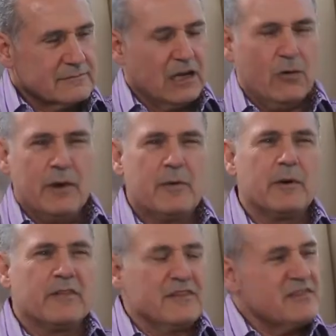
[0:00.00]
Oh,
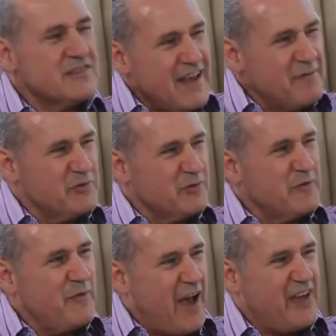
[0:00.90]
wait. This is
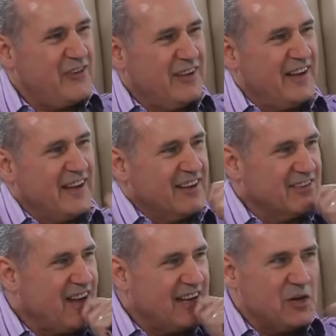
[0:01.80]
absolutely fascinating,
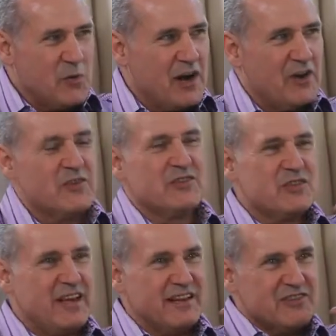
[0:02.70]
because I didn't quite
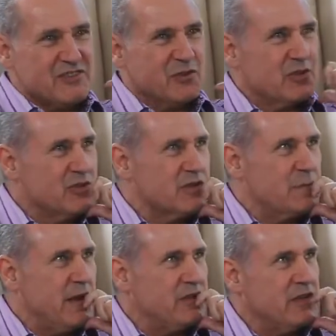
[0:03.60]
understand this till you
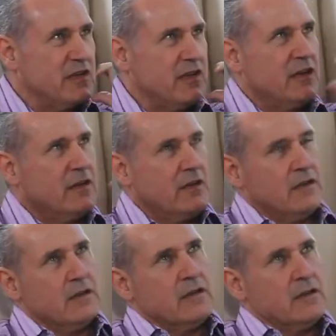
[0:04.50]
just mentioned it.
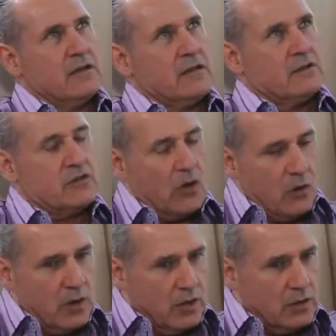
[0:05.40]

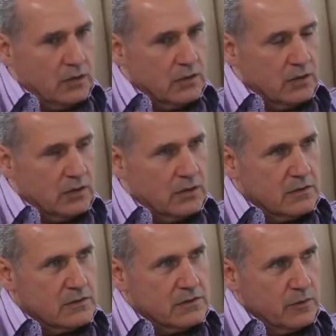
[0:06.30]
So
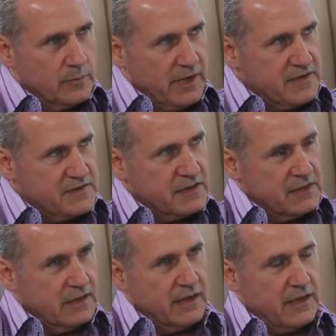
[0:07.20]

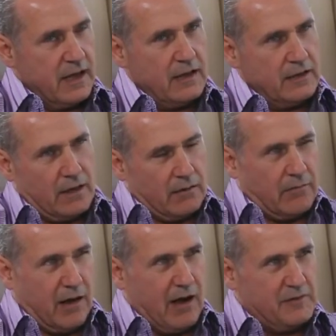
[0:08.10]
basically, and
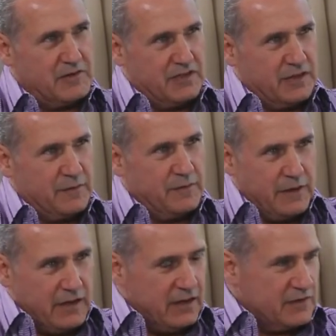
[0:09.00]
obviously a
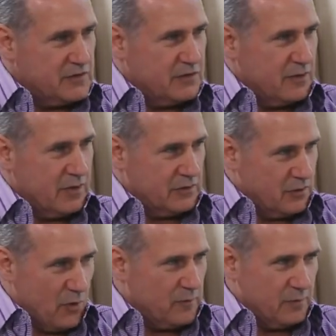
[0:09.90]
fetus or a
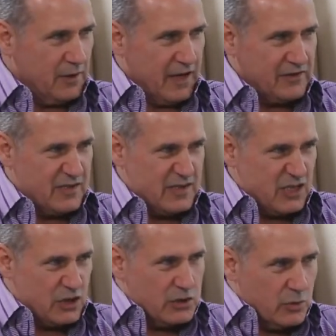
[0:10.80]
trophoblast
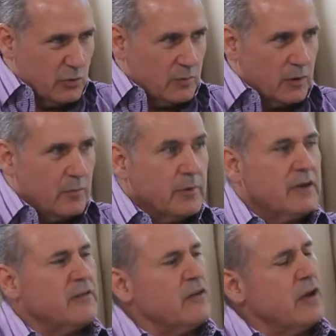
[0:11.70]
isn't a tumor,
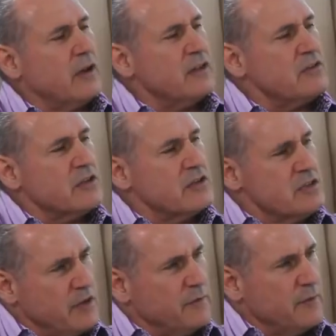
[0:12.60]
but it's a
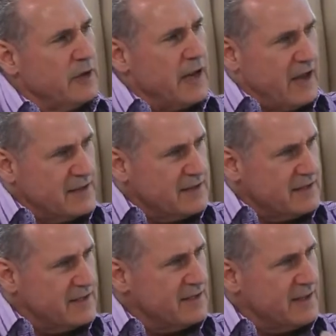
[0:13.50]
different
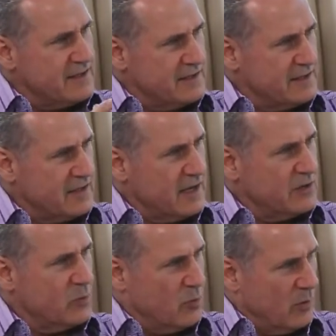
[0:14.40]
entity that's
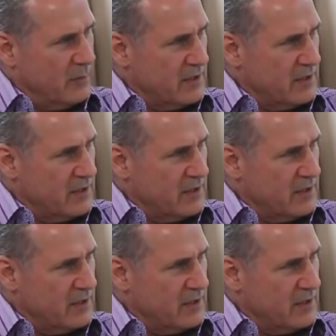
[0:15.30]
inside the woman.